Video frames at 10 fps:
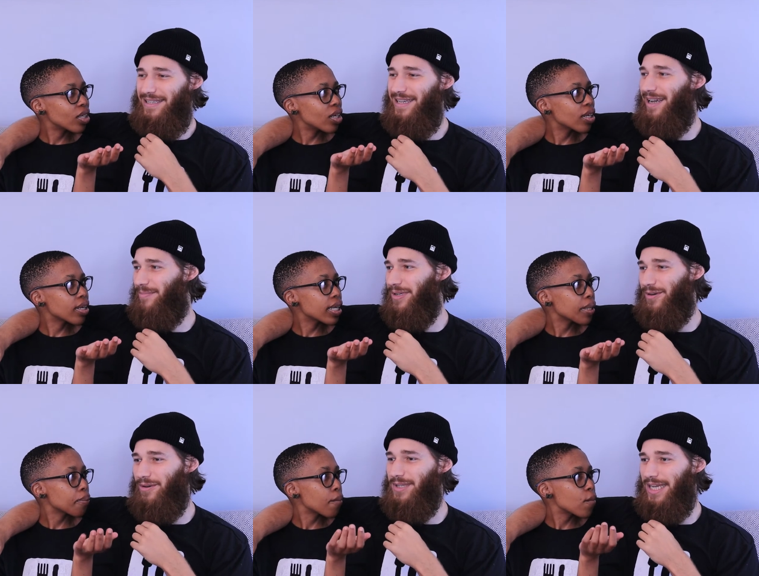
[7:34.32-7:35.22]
Speaker 1: yeah. yeah, but the
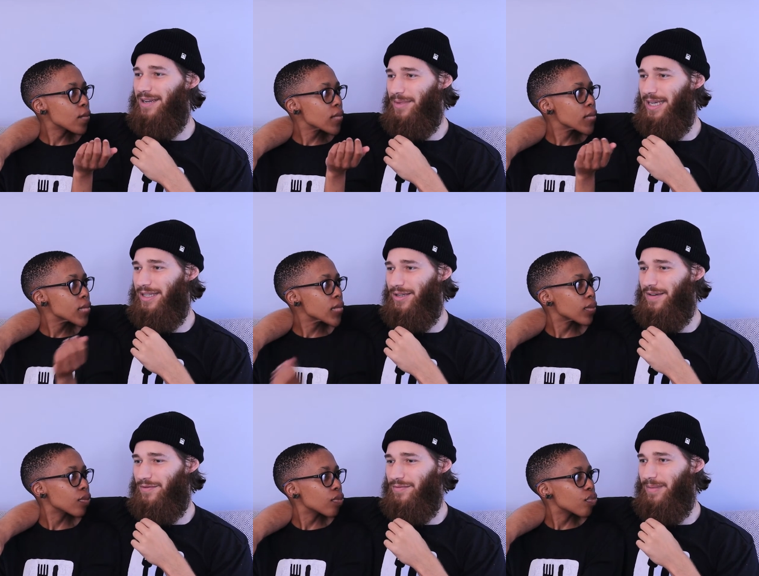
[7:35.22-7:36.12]
whole time, yeah, then you
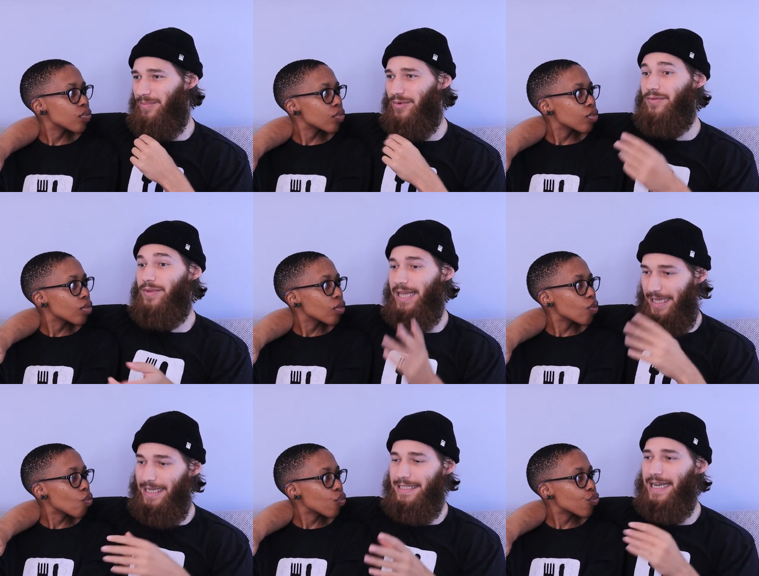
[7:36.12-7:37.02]
have to remember
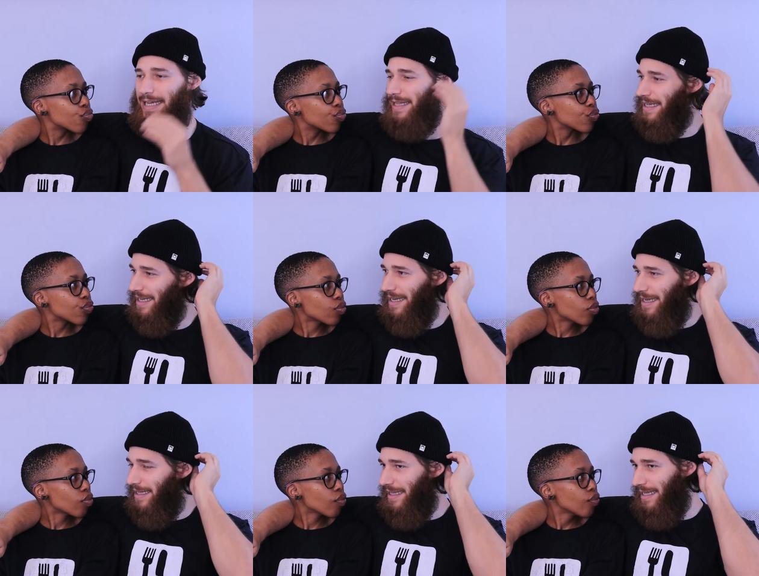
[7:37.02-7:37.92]
that exactly. I think
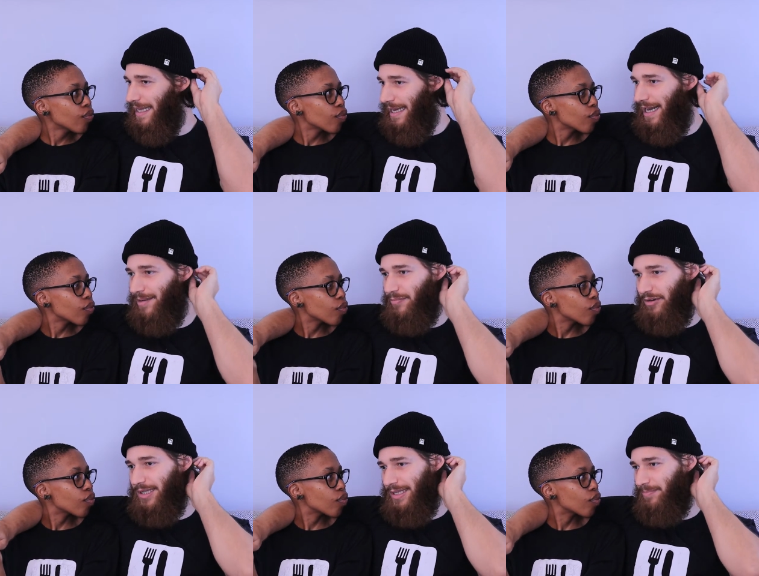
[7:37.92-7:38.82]
that that kind of
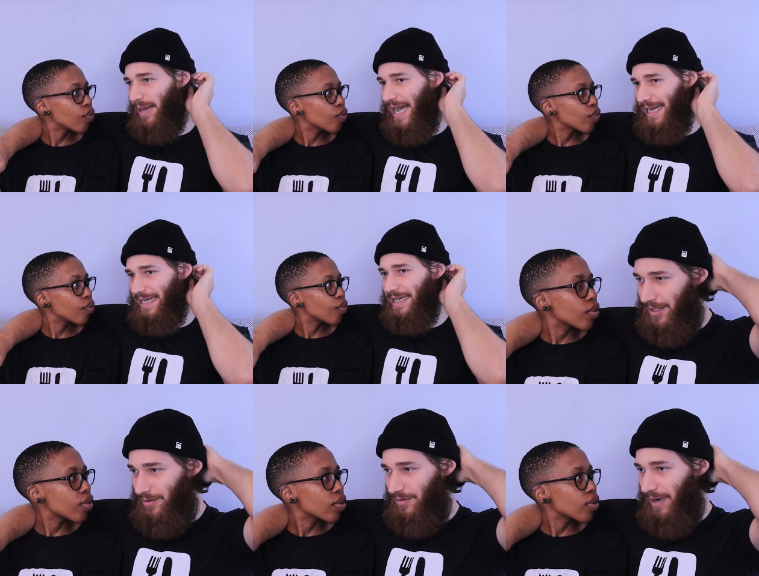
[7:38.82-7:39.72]
brings it back
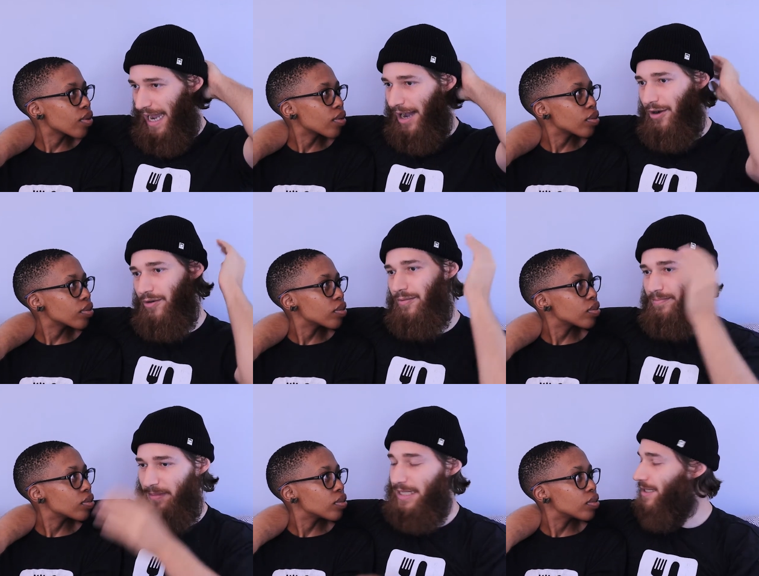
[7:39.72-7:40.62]
to how
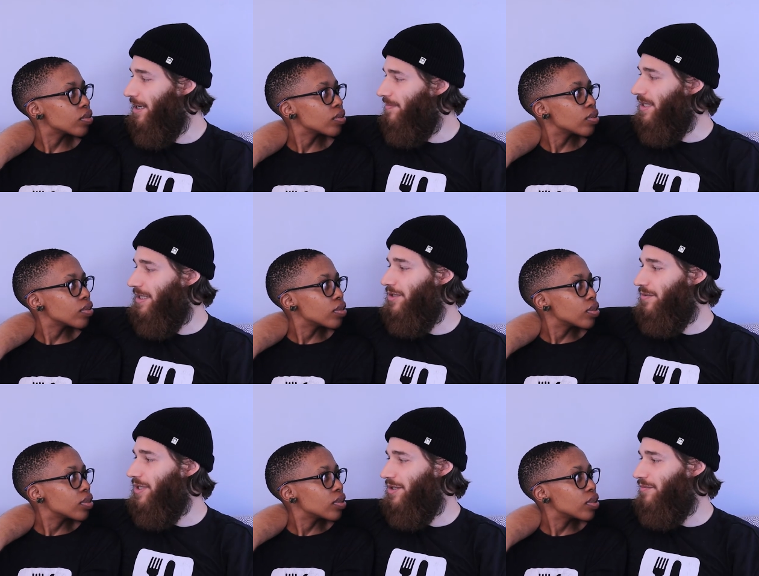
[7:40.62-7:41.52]
messed up the
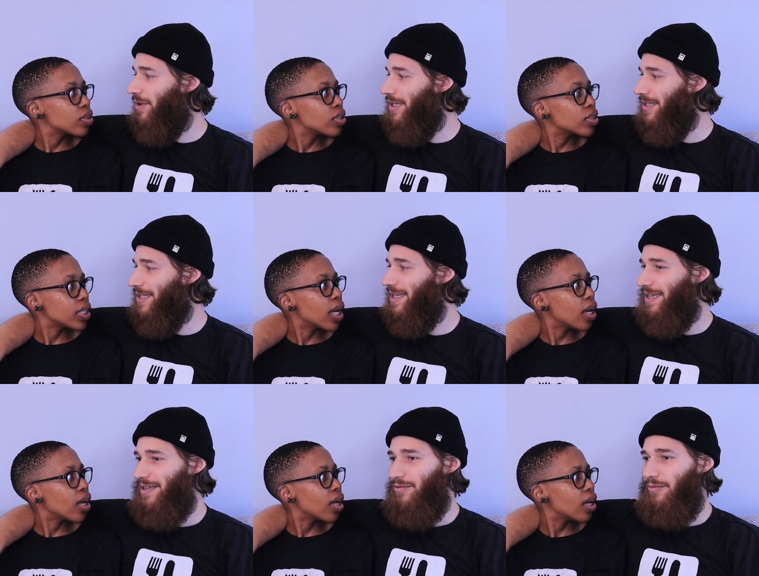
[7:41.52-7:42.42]
situation was.
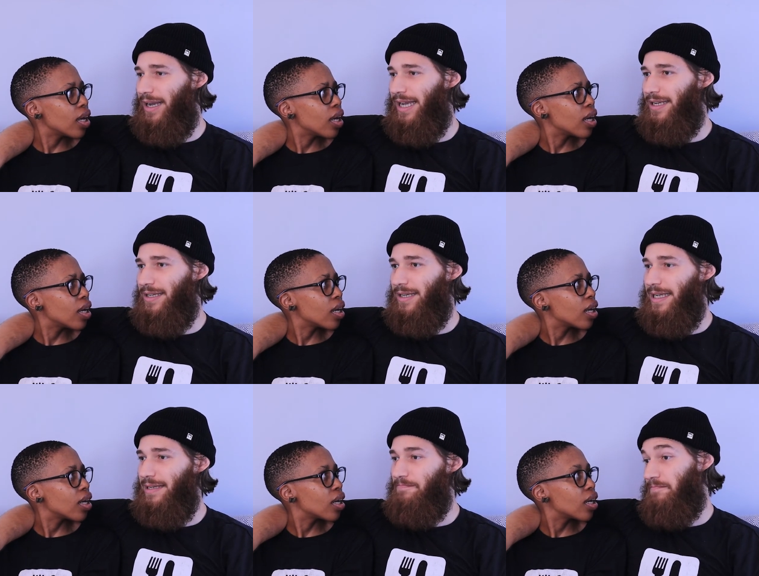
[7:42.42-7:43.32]
Yeah. When
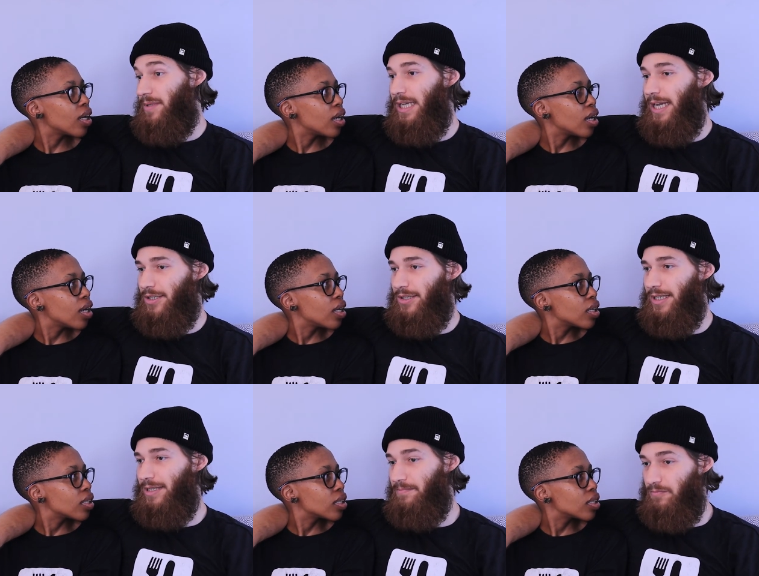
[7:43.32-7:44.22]
he
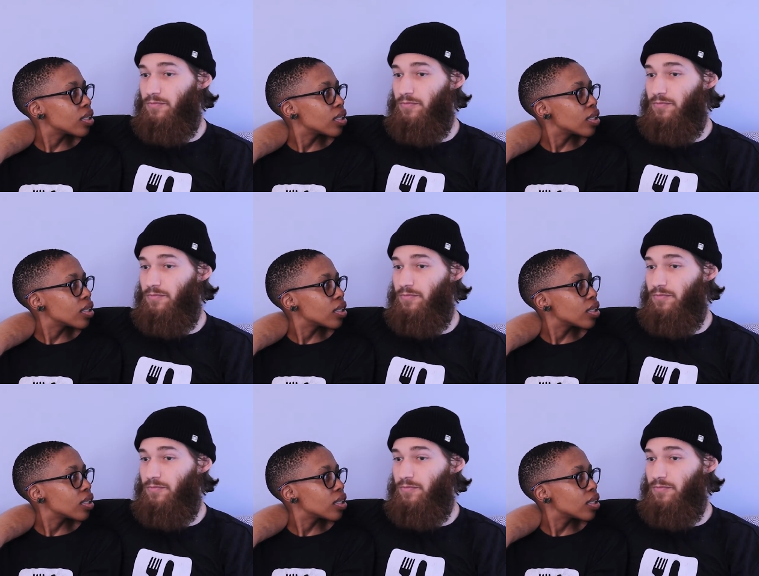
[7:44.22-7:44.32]
actually,